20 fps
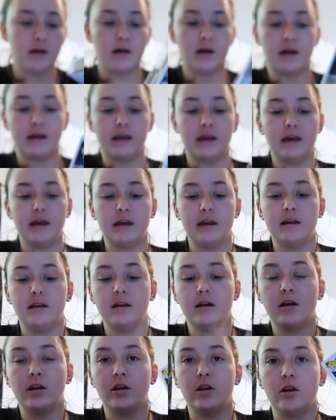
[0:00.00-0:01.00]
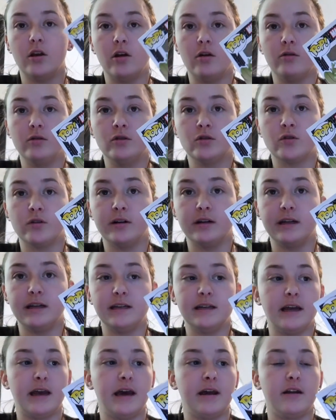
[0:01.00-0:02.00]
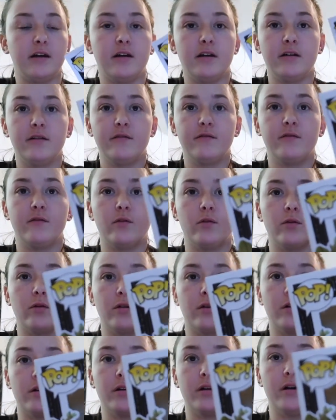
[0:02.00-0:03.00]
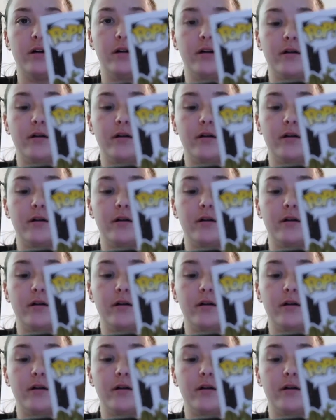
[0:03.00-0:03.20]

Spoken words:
Again, no trending data for